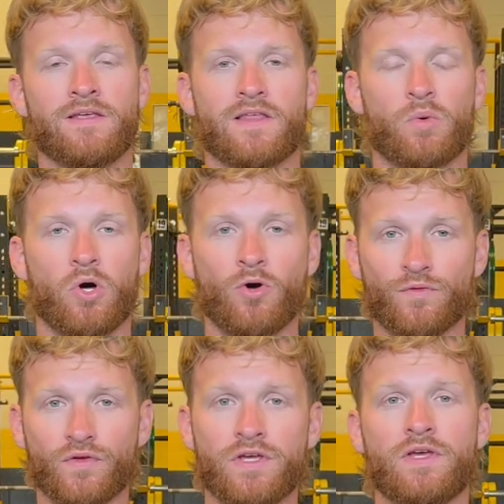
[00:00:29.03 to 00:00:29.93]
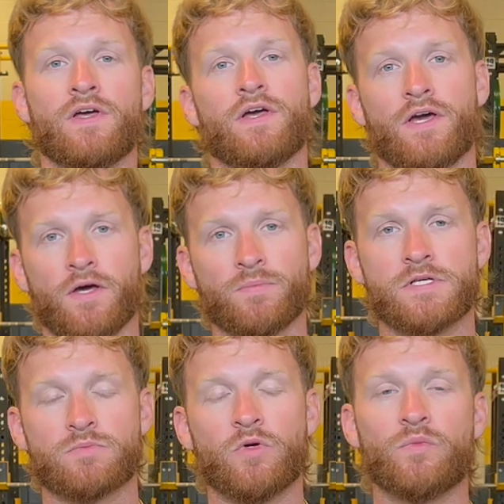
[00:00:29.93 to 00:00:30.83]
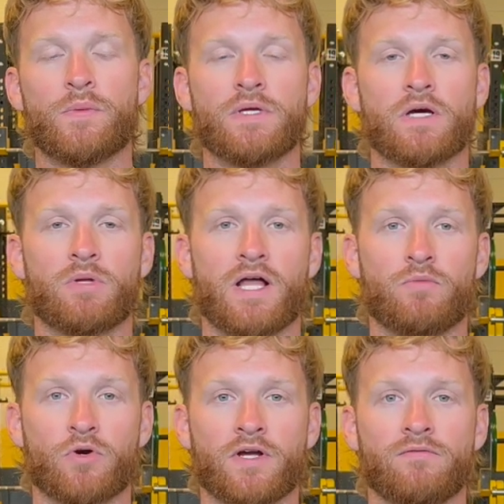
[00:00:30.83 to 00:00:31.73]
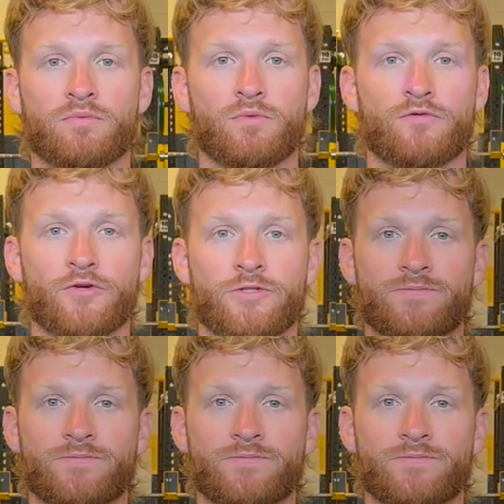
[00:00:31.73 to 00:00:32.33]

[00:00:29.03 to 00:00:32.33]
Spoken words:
that will hopefully help this movement become a lot more comfortable for you.